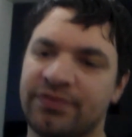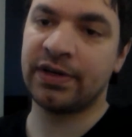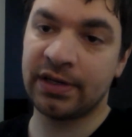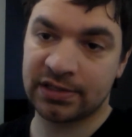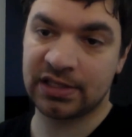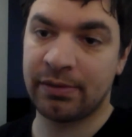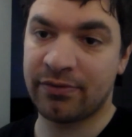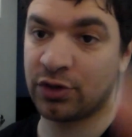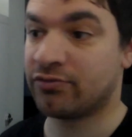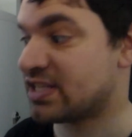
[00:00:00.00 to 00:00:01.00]
first time I've
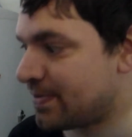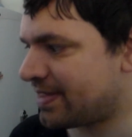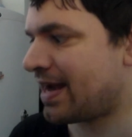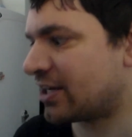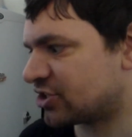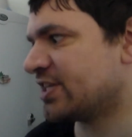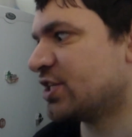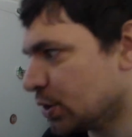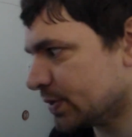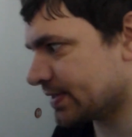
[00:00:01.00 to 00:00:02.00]
got a recipe that actually
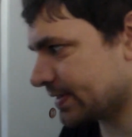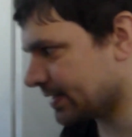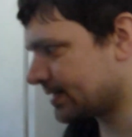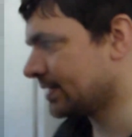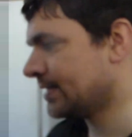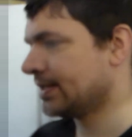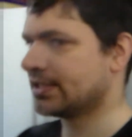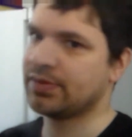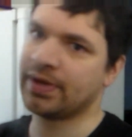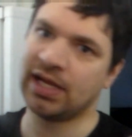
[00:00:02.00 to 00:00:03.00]
uses it.
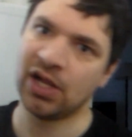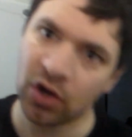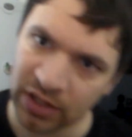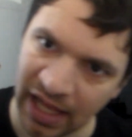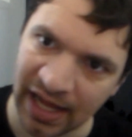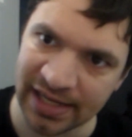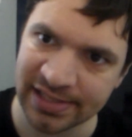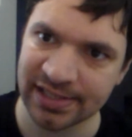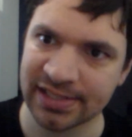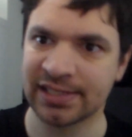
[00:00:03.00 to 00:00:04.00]
So at long
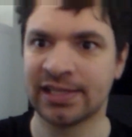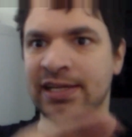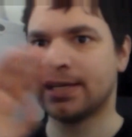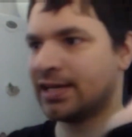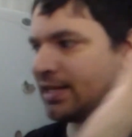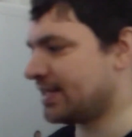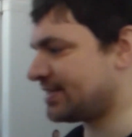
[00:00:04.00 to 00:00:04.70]
last, let's